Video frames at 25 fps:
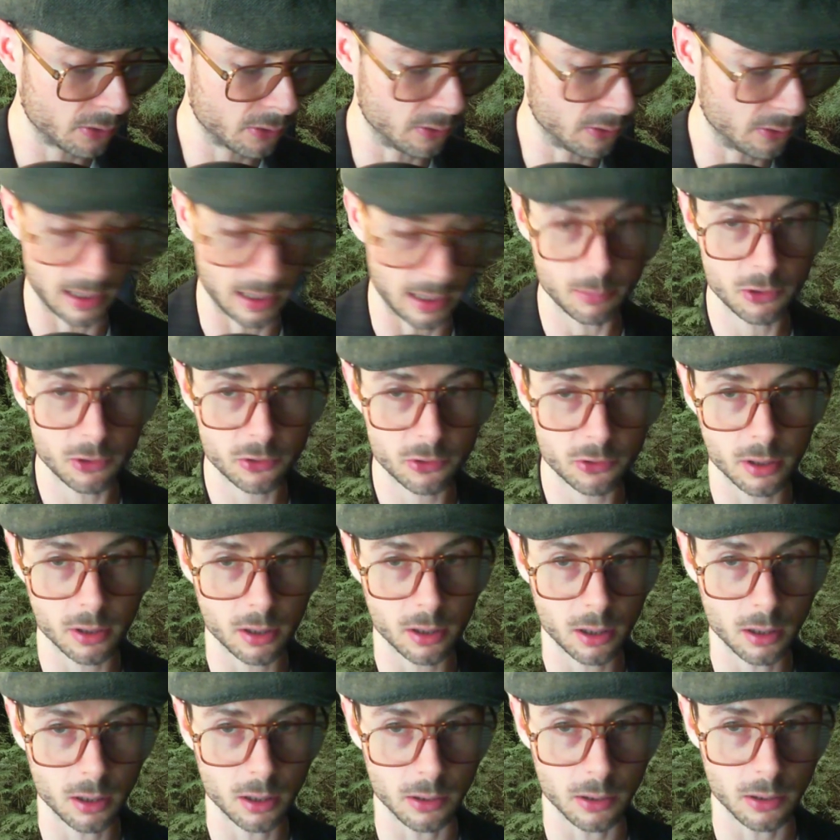damage to the
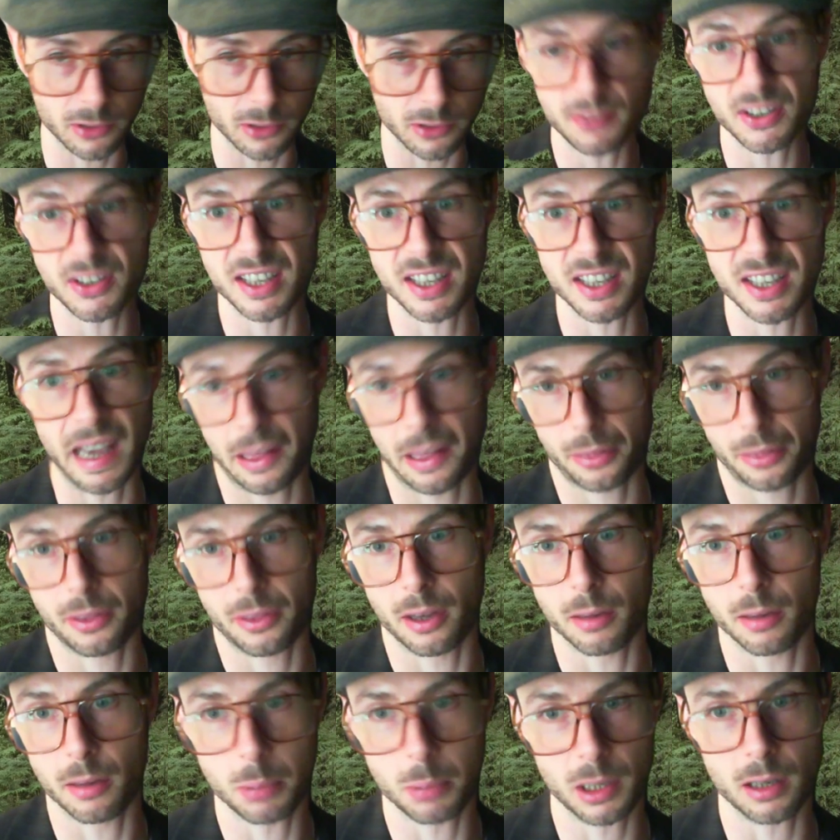lungs, and even death
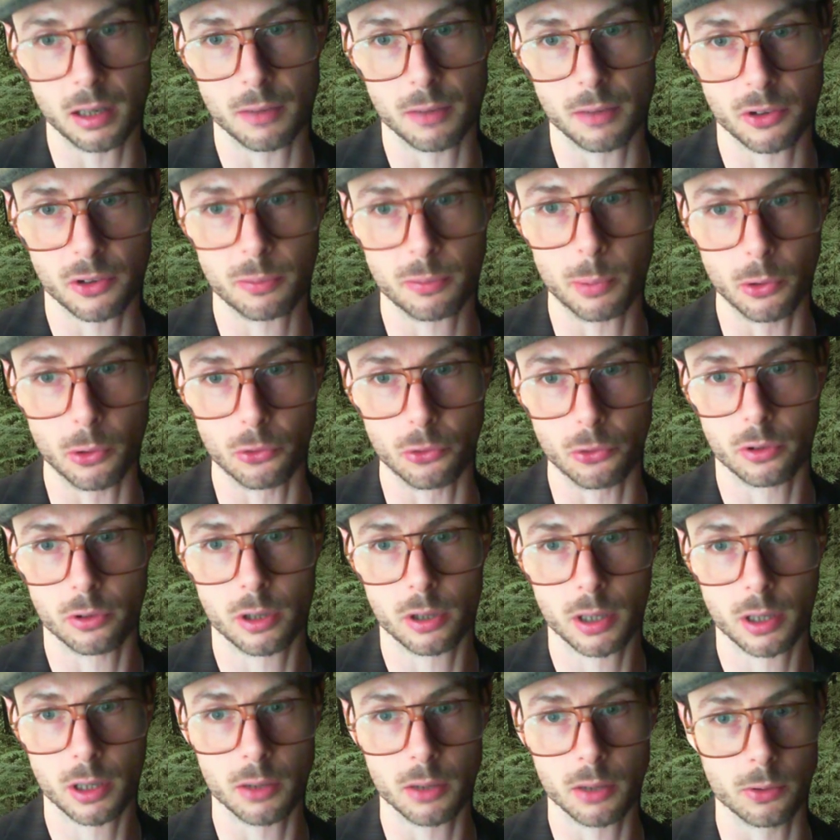at a big enough exposure
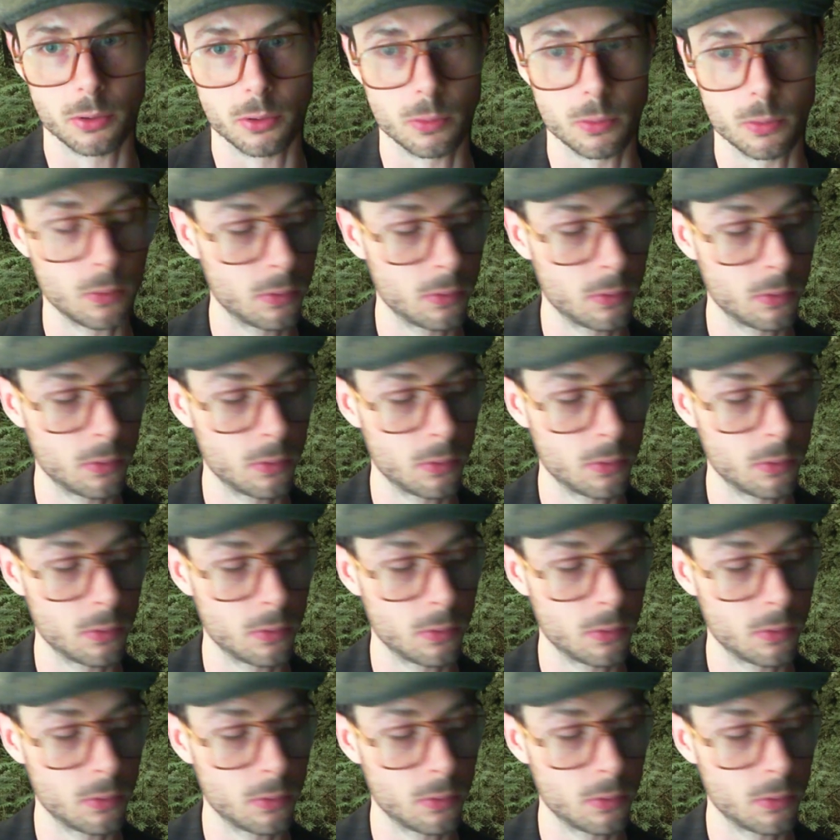could kill you.